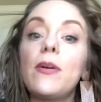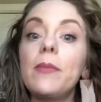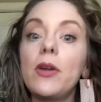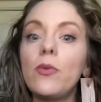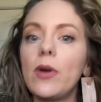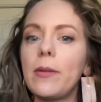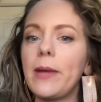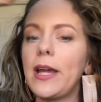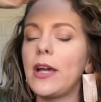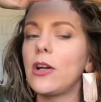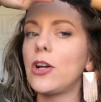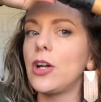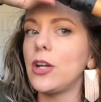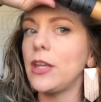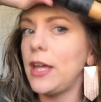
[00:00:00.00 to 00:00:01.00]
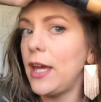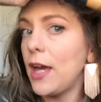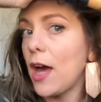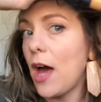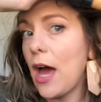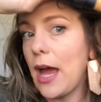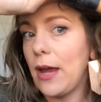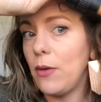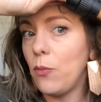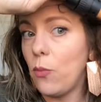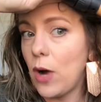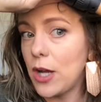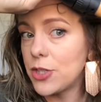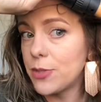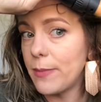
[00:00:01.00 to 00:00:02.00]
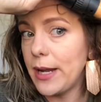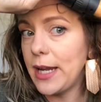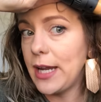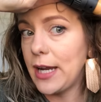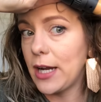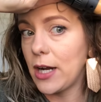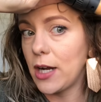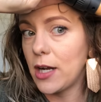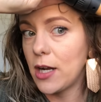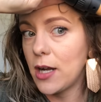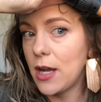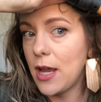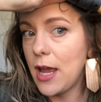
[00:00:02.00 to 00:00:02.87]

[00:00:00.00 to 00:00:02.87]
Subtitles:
I'm gonna wear my hair curly, I wash my hair